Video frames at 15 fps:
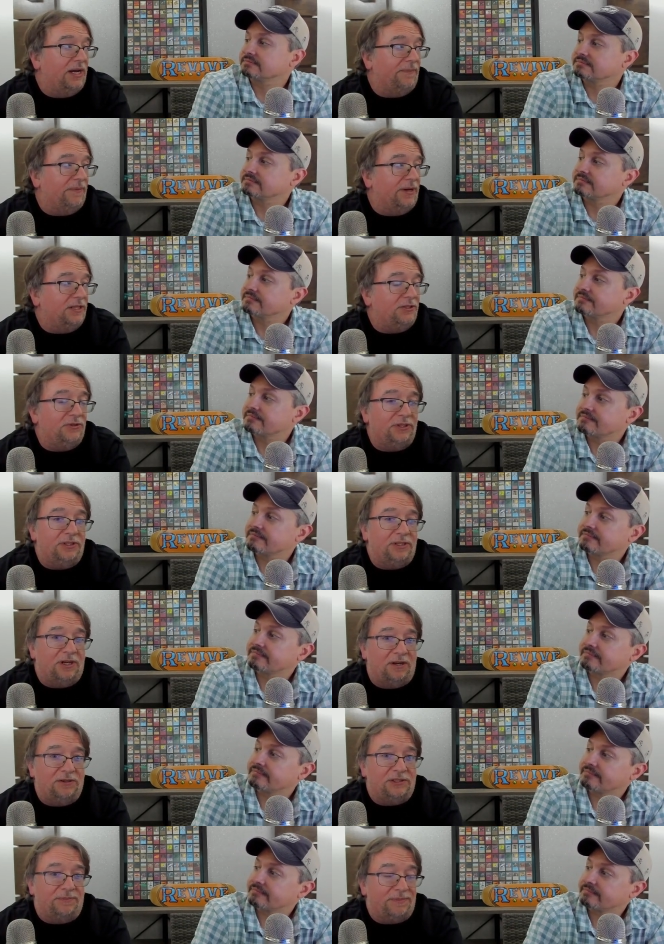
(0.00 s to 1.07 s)
Speaker 1: them at two hundred
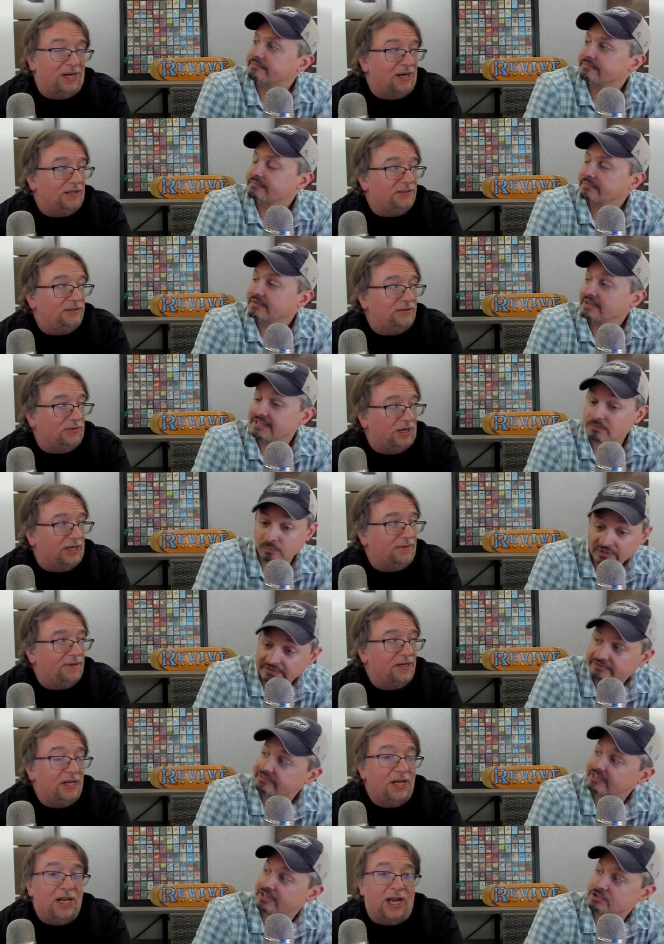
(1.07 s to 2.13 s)
dollars a box. Right? He
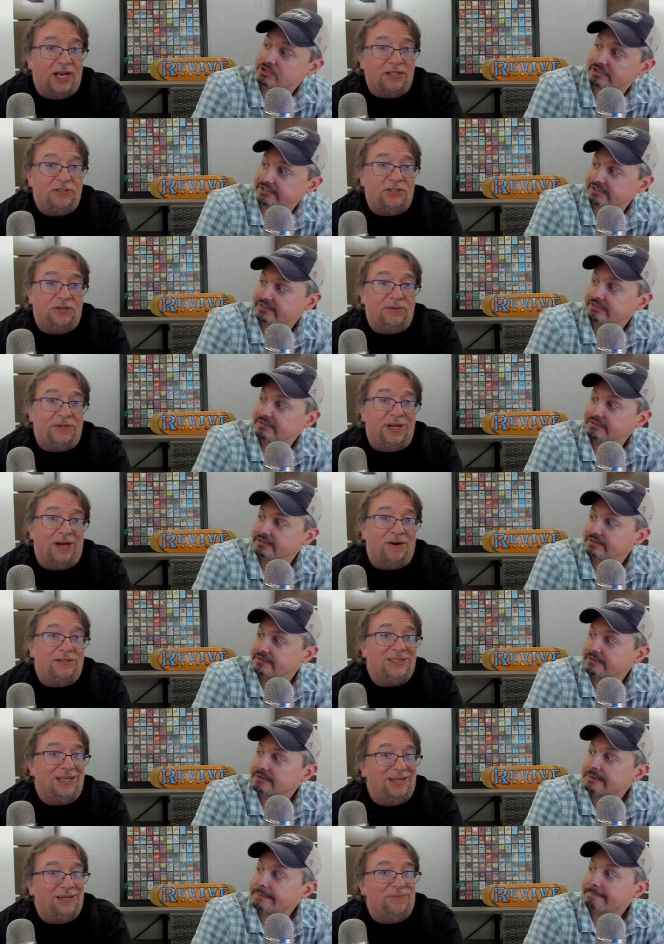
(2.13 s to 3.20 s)
was actually, and so now
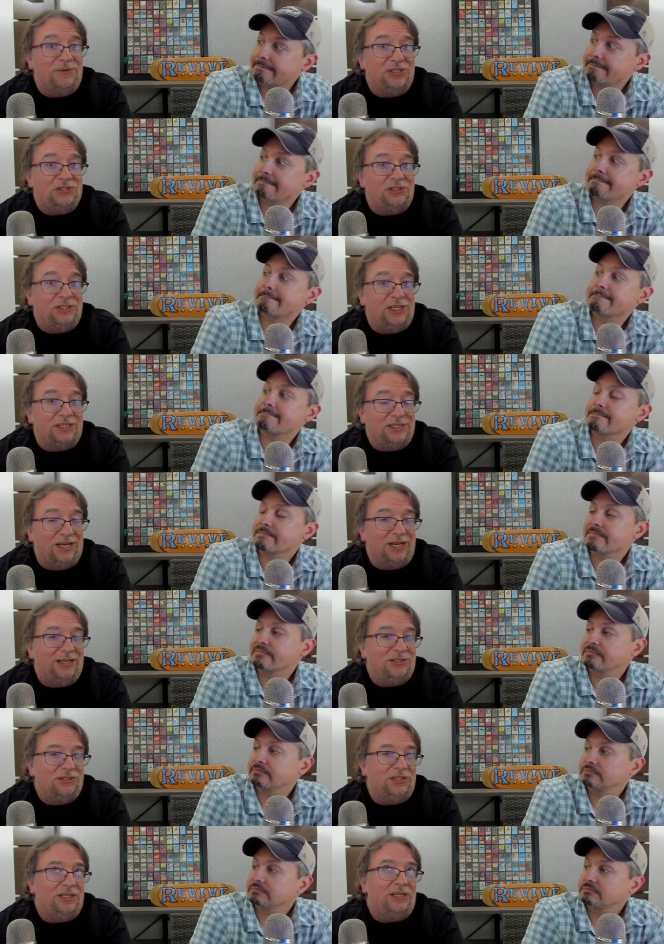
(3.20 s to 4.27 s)
it's getting a much. It's getting
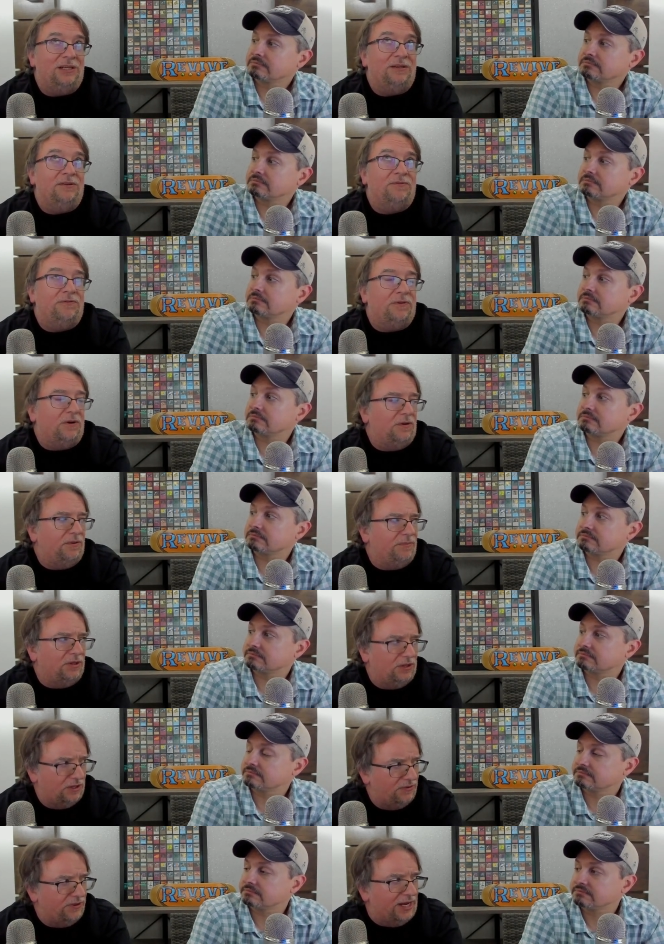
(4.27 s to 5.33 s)
actually fallen
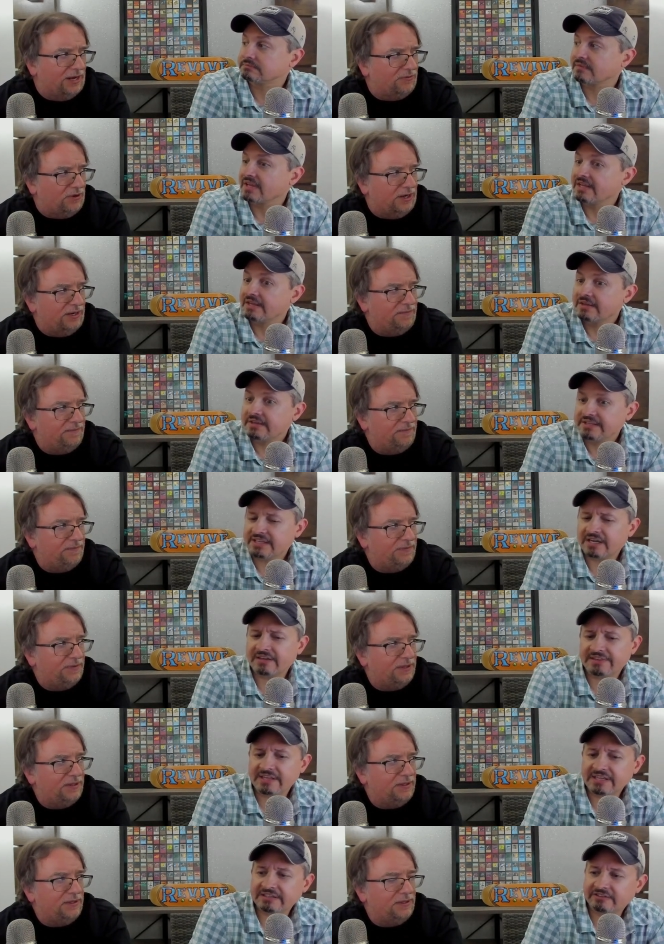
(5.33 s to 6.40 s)
below that, right?
Speaker 2: Yeah, I
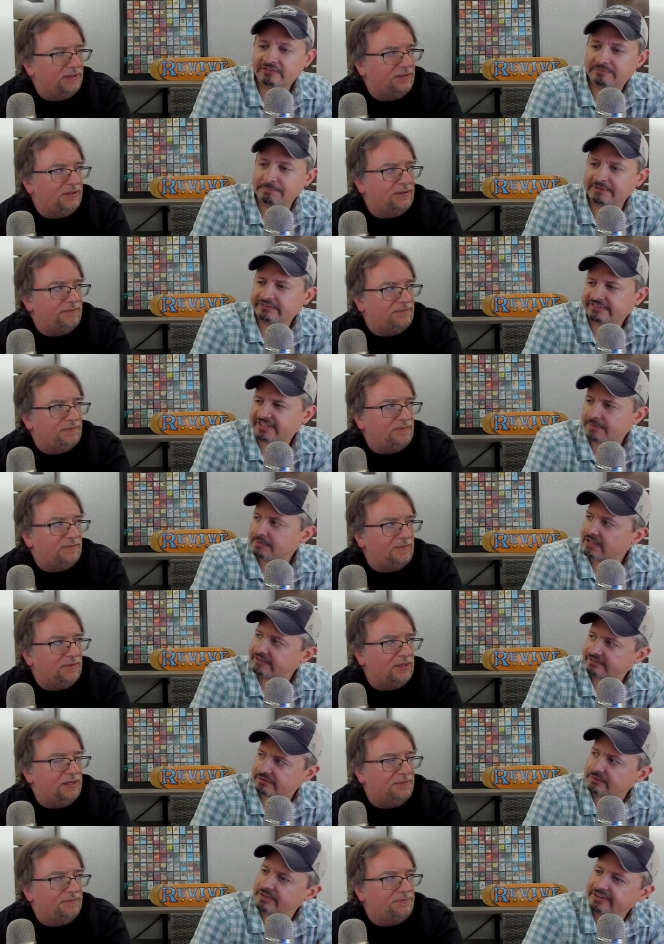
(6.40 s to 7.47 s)
think it's been
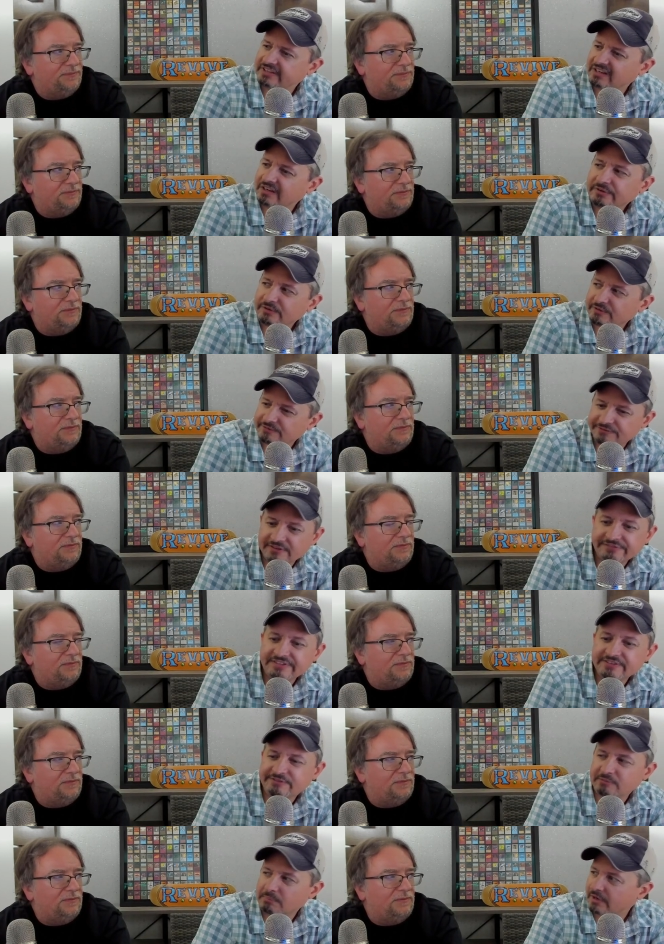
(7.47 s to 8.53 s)
stabilizing around like one hundred and
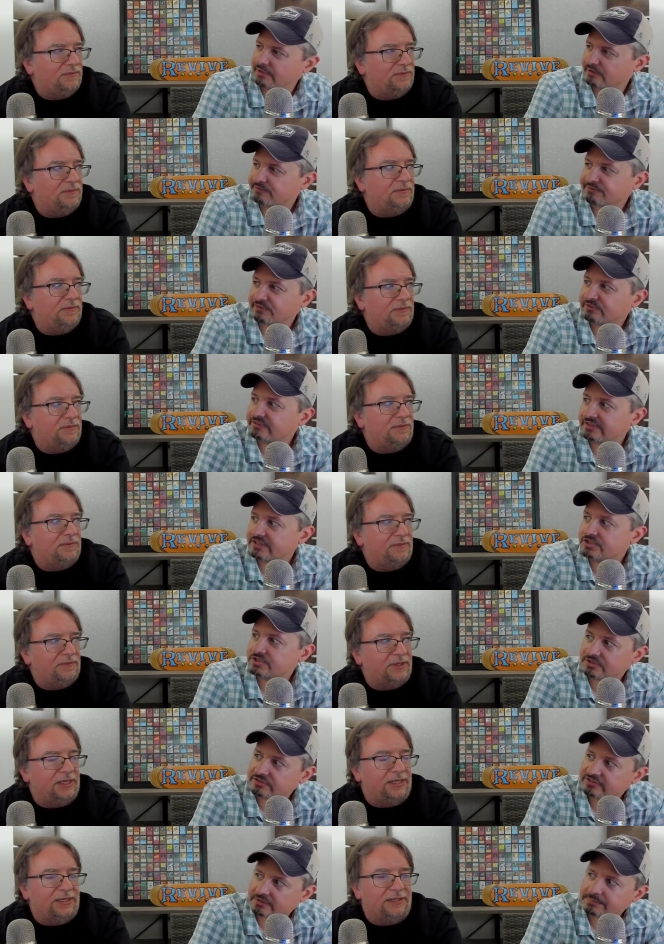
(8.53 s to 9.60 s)
fifty for Monarch First
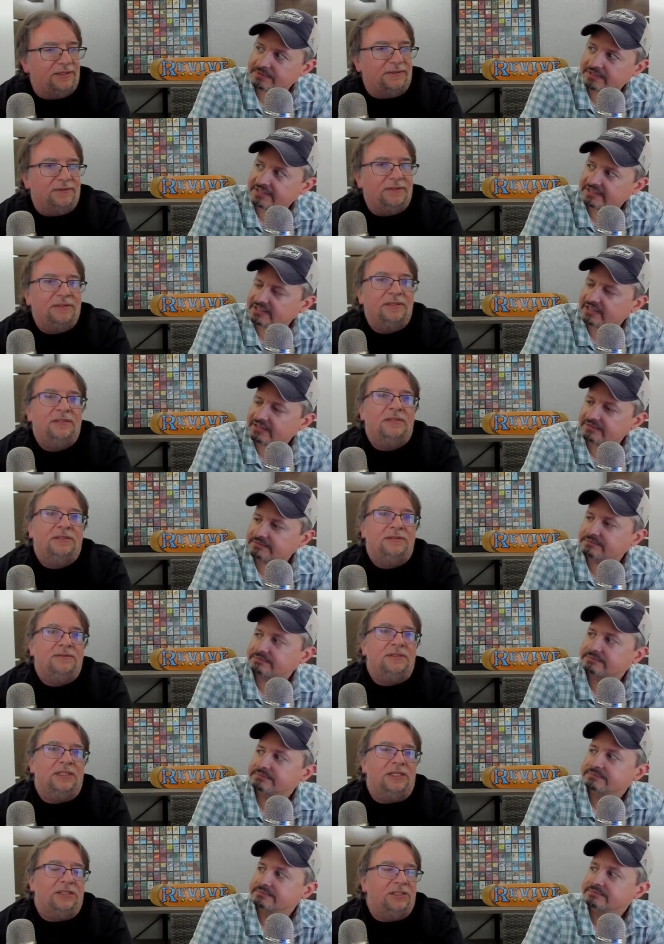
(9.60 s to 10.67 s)
Edition or something yeah. like that.
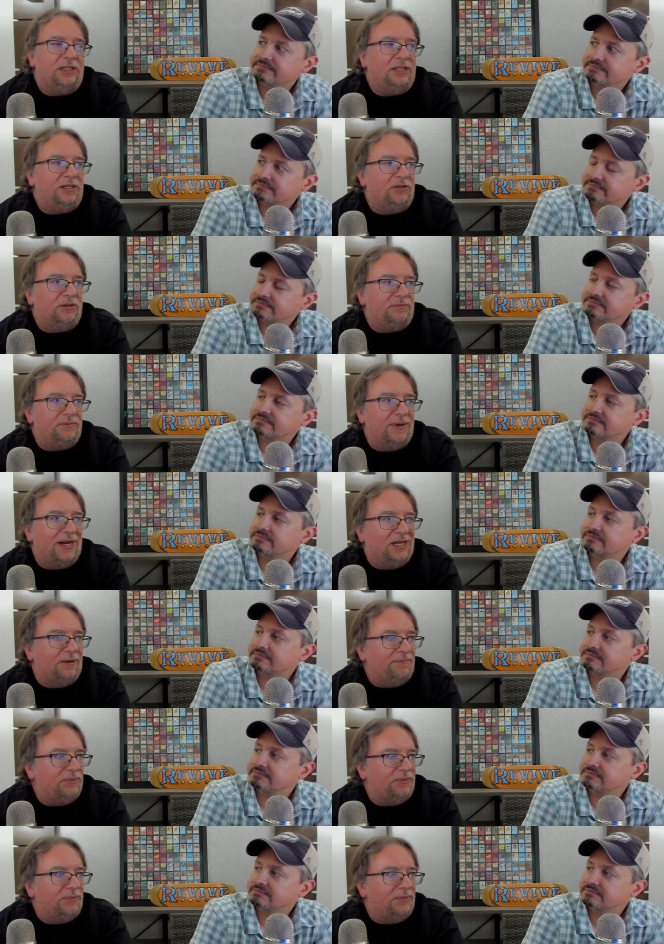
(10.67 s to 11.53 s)
then I think
Speaker 1: it creeps back up